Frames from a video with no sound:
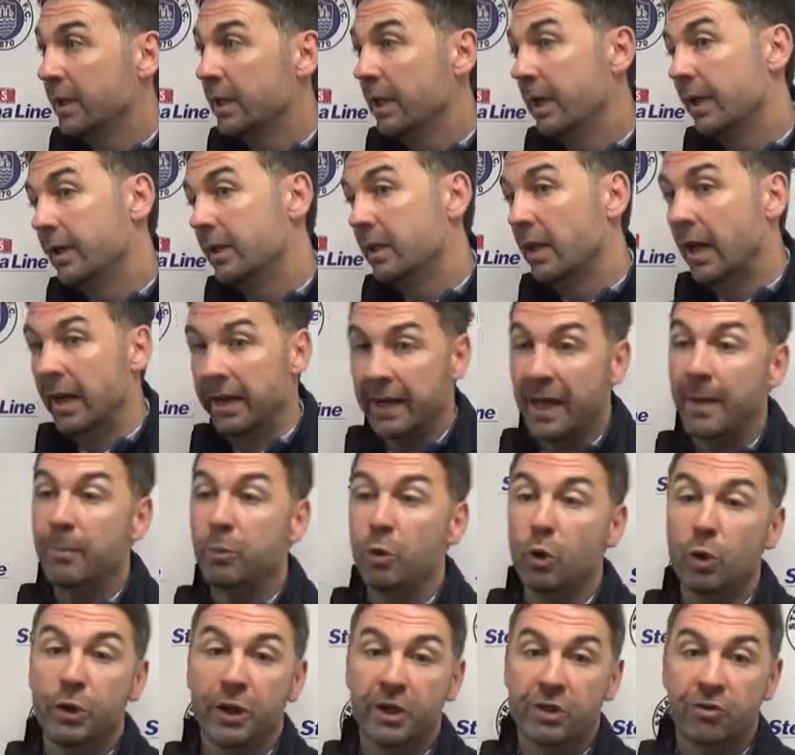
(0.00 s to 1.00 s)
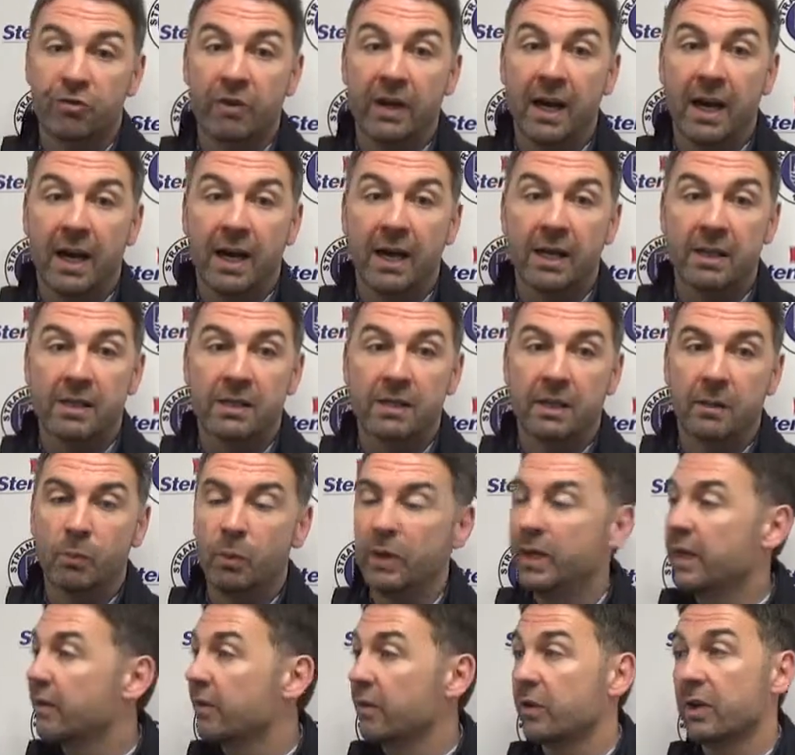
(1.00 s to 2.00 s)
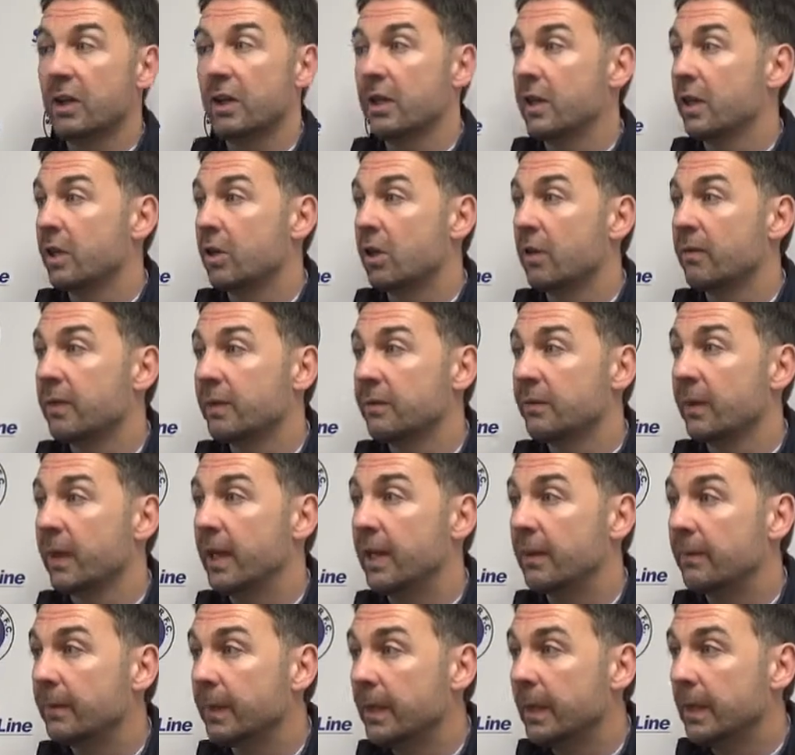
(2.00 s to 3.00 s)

and Arbroath are straight at us. And we never really recovered for that.